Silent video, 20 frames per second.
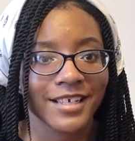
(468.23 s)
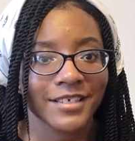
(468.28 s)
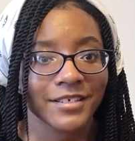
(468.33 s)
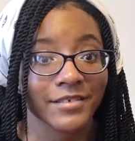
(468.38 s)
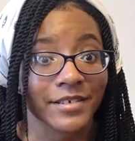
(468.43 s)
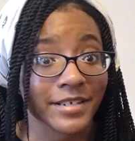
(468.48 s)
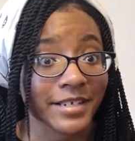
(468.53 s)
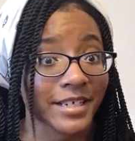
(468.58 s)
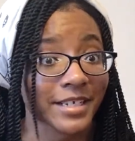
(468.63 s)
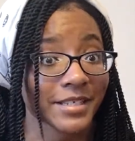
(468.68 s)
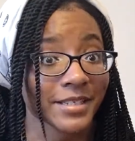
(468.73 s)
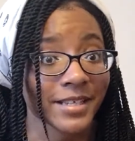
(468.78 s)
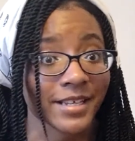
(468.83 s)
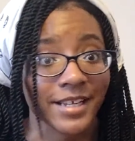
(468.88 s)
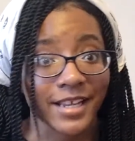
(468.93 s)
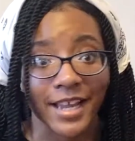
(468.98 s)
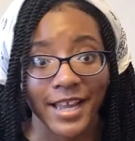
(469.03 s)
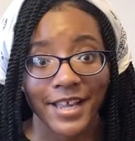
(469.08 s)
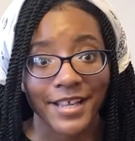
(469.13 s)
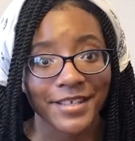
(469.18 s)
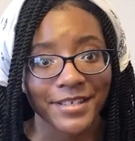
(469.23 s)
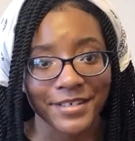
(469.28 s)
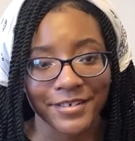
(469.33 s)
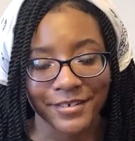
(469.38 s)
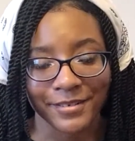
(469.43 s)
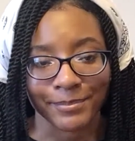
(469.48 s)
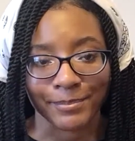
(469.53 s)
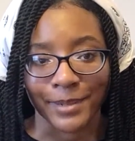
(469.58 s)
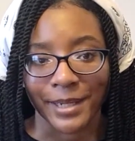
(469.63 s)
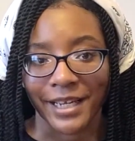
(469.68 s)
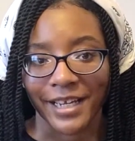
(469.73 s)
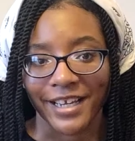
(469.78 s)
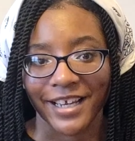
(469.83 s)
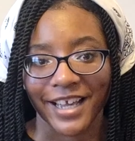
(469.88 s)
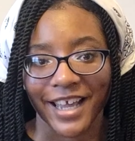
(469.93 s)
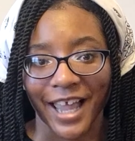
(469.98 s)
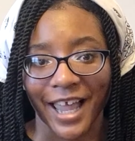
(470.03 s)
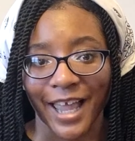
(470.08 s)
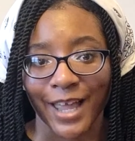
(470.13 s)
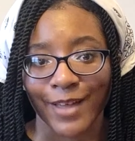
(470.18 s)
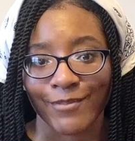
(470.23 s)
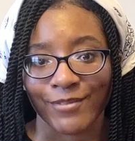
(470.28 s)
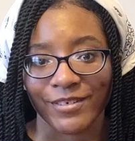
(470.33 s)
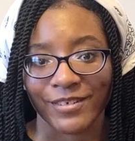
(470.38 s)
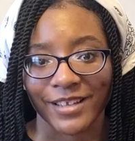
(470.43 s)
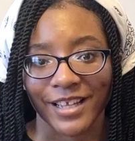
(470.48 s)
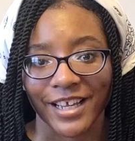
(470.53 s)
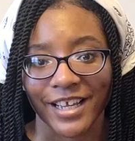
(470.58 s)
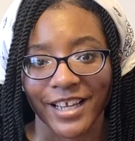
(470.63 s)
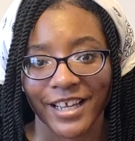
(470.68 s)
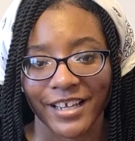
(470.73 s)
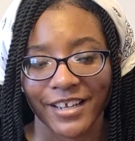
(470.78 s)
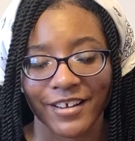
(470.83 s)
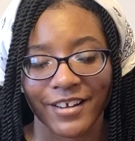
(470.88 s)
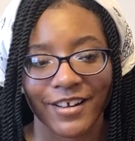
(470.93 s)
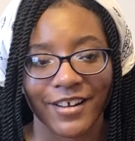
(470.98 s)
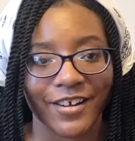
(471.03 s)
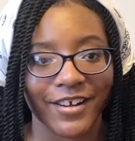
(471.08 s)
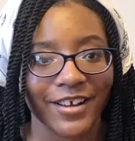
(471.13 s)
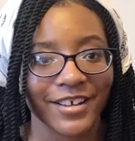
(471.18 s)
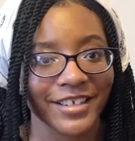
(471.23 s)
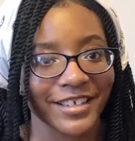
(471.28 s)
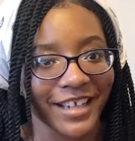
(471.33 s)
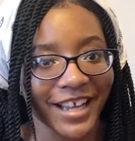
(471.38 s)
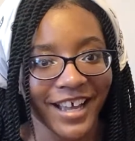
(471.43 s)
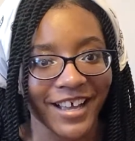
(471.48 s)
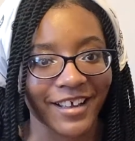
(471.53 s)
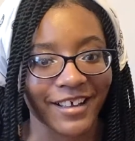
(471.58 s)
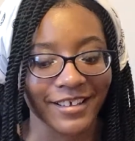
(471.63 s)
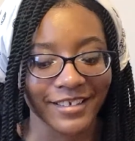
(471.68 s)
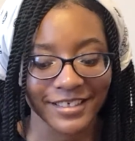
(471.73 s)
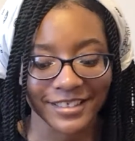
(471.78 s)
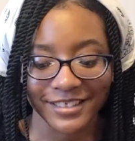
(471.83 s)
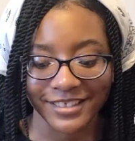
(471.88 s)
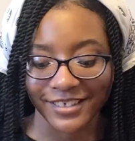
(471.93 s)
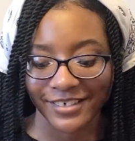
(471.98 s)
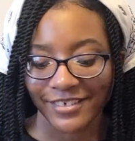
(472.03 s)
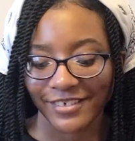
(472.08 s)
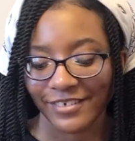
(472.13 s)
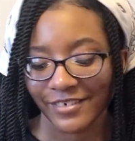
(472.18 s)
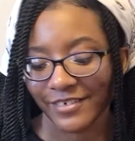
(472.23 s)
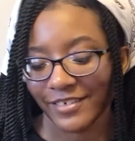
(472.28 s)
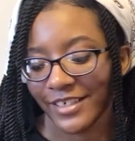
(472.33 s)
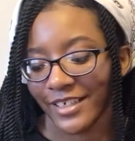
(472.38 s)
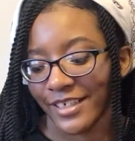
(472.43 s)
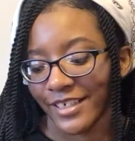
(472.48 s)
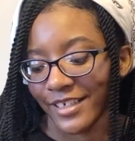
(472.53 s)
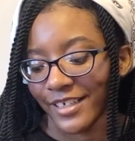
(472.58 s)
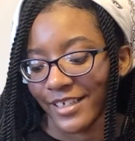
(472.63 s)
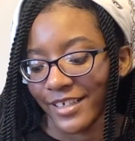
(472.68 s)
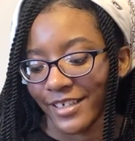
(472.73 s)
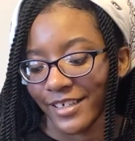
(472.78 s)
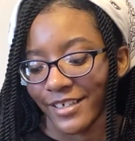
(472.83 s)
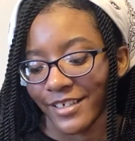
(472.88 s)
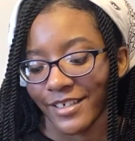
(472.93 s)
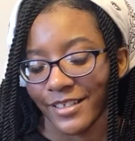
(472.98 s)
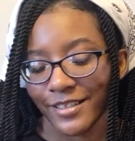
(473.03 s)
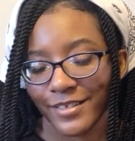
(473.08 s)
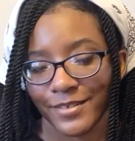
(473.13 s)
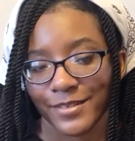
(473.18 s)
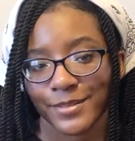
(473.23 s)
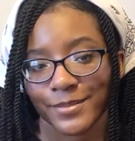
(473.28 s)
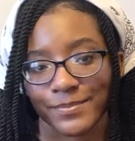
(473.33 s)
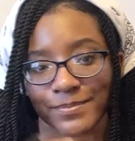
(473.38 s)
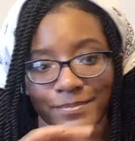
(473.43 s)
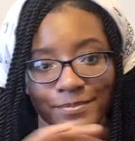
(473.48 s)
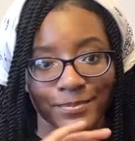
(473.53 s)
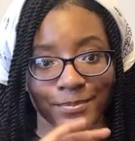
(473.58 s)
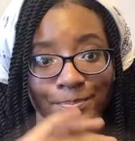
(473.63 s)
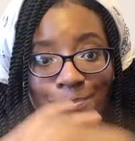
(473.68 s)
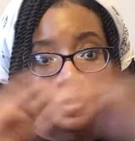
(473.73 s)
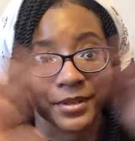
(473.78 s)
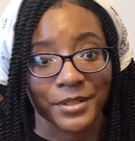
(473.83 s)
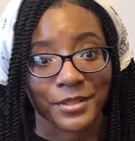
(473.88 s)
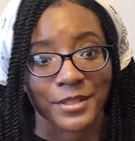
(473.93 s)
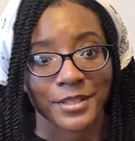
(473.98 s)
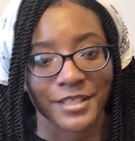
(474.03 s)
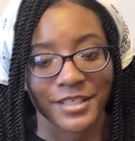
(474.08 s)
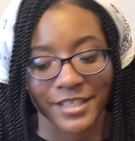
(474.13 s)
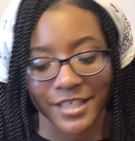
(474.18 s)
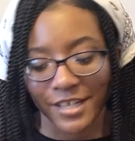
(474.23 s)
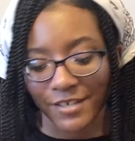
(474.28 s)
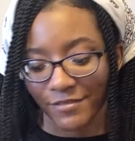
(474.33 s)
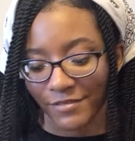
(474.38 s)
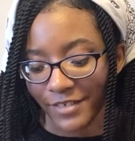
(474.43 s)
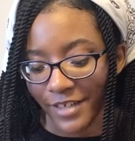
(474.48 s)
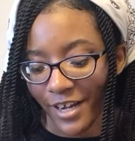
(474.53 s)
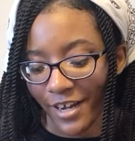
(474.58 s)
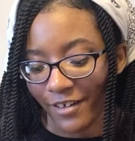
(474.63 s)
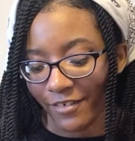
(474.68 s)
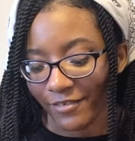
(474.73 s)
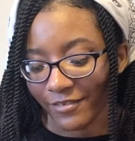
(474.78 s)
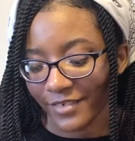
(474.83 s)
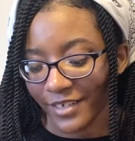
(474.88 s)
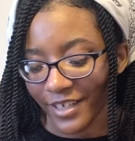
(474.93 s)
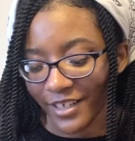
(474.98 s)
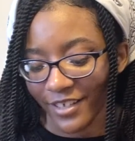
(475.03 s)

So I guess they answered me and were like, yeah. So there's a bunch of stuff now.